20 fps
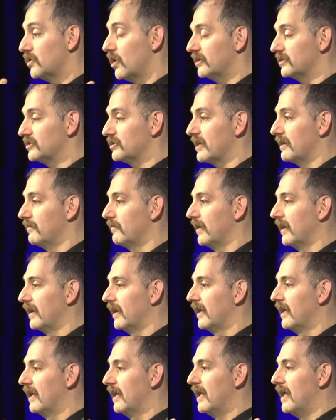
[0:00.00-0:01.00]
knowledge that
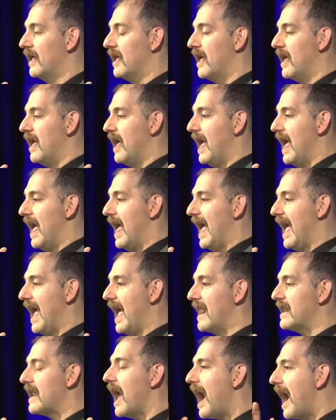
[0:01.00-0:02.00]
way,
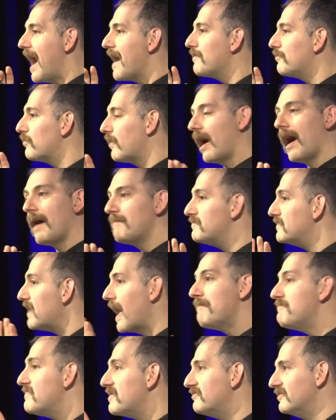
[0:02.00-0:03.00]
and
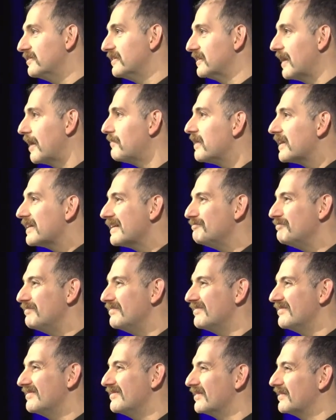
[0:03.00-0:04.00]
I'm ambivalent. I'm like,
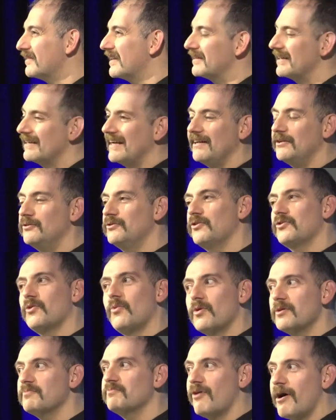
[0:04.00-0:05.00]
I don't know,
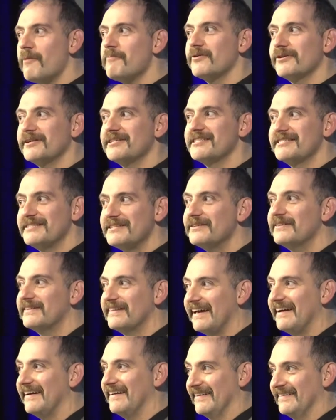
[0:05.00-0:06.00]
the word property is still
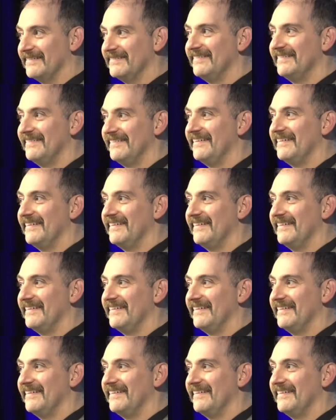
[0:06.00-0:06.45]
there.